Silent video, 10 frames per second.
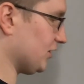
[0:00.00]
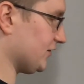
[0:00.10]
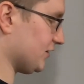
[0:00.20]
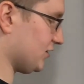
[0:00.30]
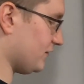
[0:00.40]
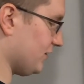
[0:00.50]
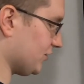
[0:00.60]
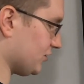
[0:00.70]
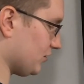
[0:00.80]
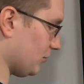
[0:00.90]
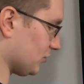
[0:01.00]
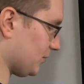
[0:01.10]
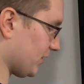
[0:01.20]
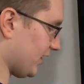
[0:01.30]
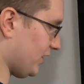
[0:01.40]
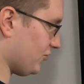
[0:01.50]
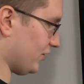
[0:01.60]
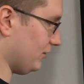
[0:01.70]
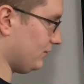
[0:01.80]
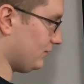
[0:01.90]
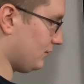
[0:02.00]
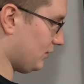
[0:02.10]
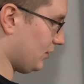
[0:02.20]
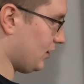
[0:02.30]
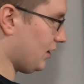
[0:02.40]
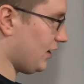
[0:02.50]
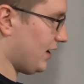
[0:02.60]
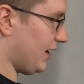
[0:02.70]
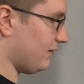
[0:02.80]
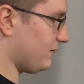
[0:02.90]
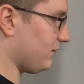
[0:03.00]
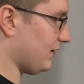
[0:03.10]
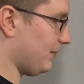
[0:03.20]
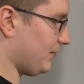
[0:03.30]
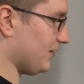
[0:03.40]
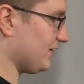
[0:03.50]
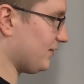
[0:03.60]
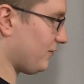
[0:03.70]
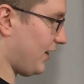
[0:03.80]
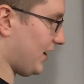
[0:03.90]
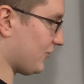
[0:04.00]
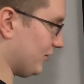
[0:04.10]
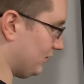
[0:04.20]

this division to multiplication and flip this fraction.